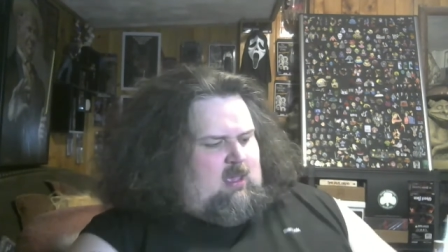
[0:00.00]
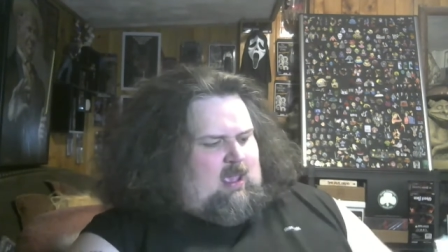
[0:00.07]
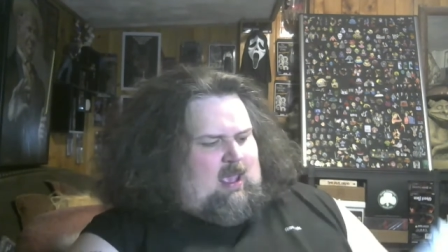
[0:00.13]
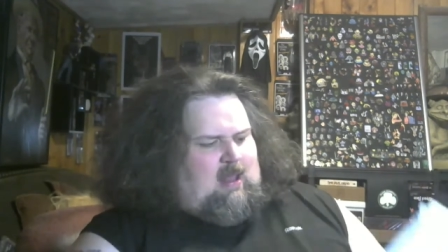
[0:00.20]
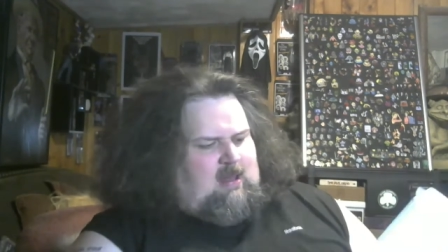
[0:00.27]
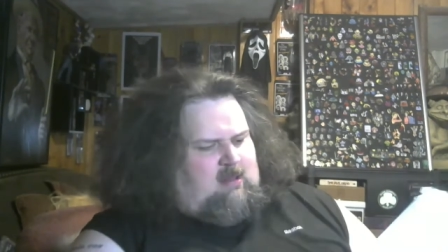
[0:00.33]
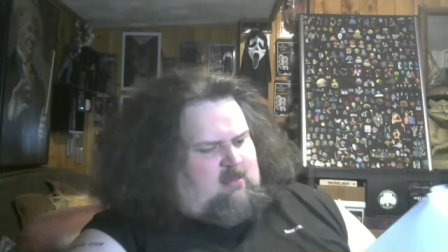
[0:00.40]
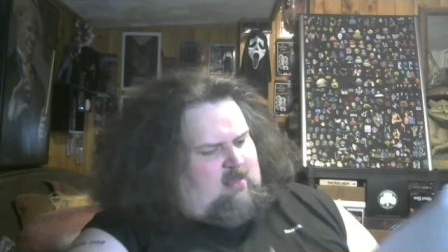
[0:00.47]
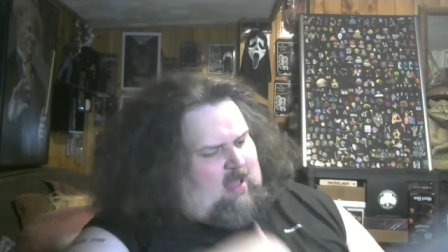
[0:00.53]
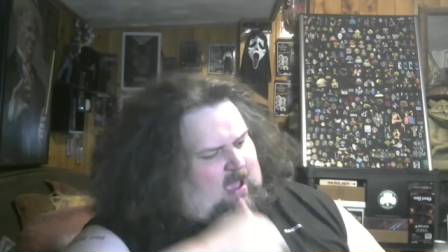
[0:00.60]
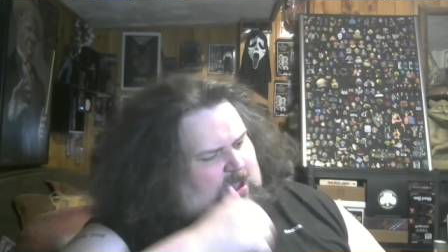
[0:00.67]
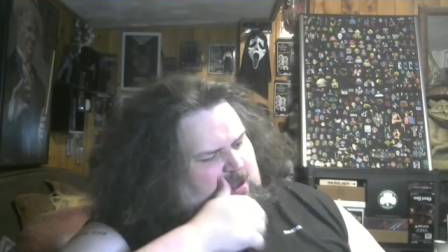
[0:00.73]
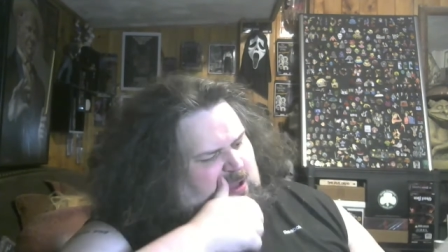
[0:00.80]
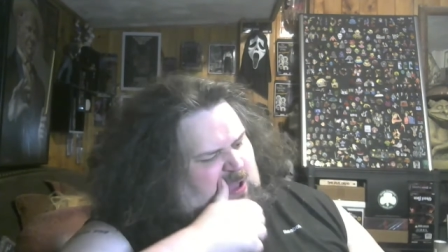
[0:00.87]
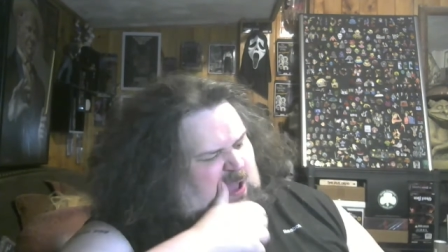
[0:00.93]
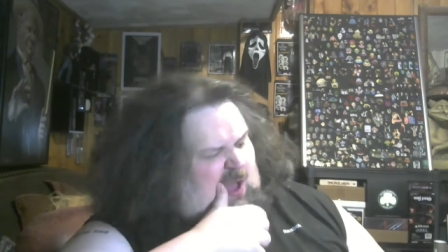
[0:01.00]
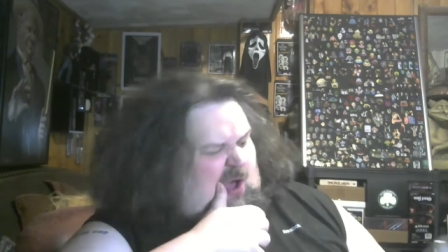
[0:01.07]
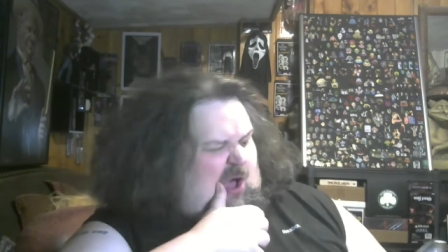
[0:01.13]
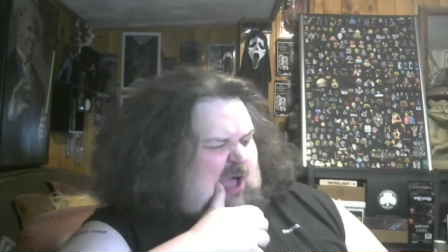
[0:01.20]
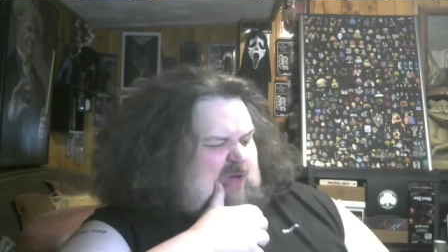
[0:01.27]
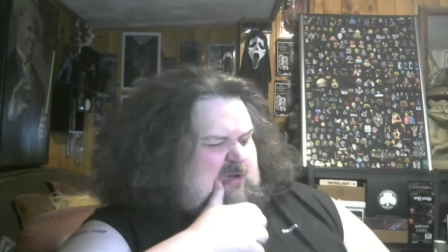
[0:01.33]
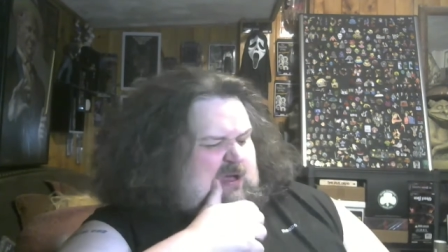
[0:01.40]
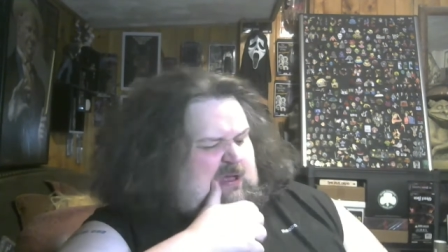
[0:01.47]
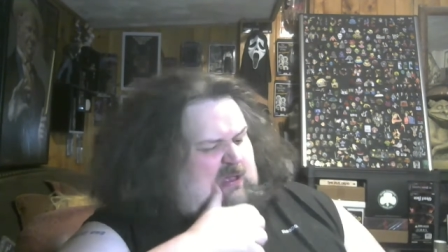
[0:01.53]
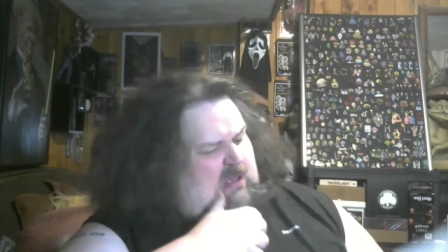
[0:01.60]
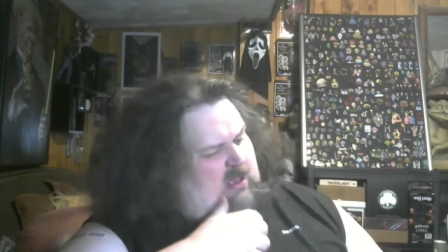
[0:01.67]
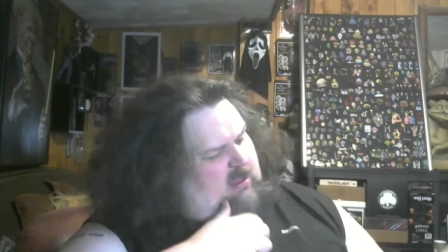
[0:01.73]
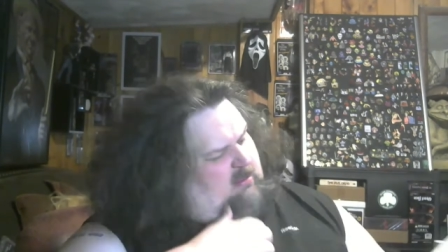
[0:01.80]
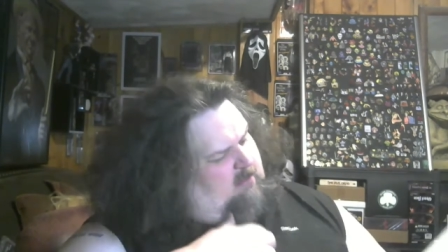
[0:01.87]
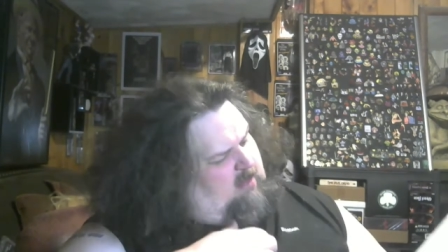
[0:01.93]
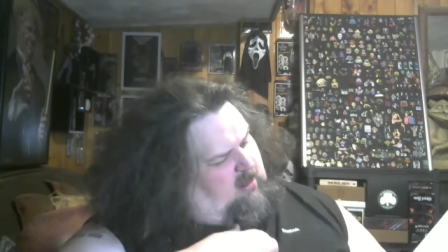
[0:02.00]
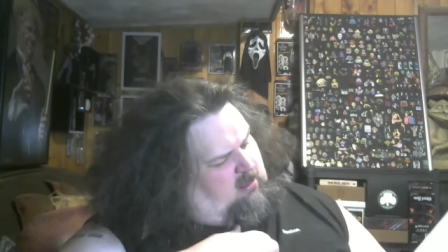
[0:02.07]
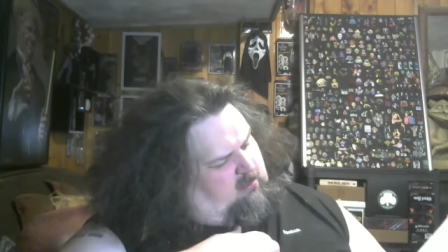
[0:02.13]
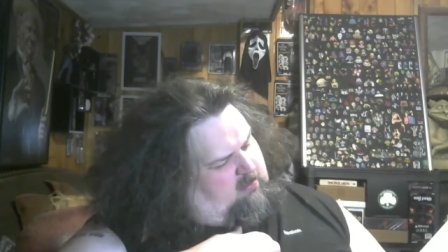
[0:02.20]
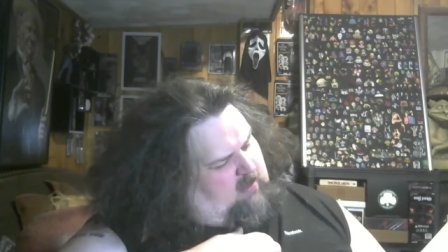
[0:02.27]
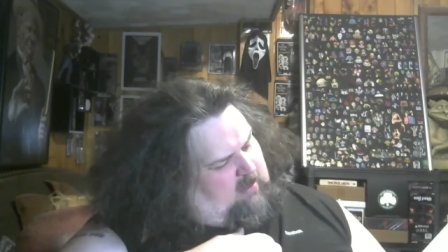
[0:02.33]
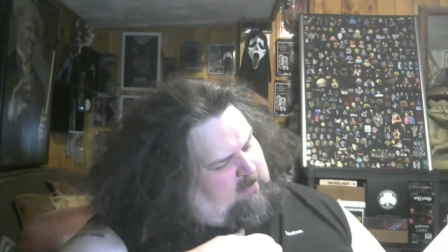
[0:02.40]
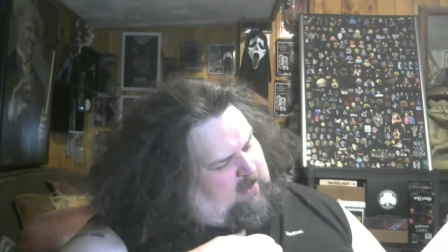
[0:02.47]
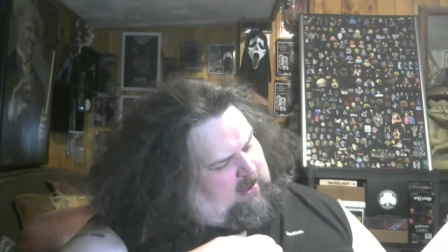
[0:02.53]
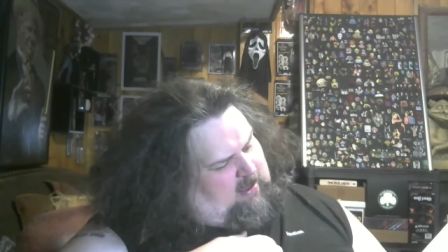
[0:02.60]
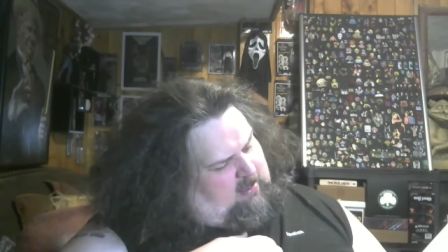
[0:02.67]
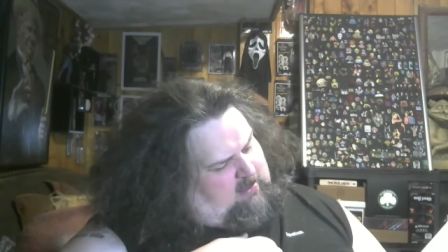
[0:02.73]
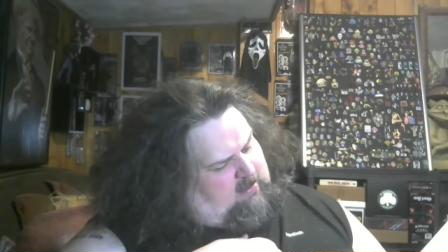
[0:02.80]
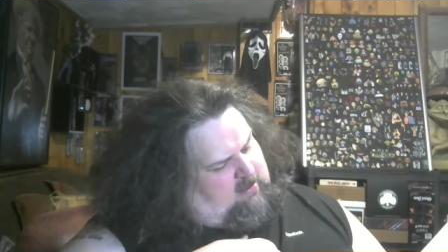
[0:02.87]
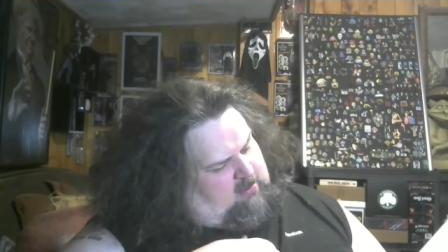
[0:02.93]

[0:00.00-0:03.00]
and it's not horror. I, mean, it's, I mean, I guess it is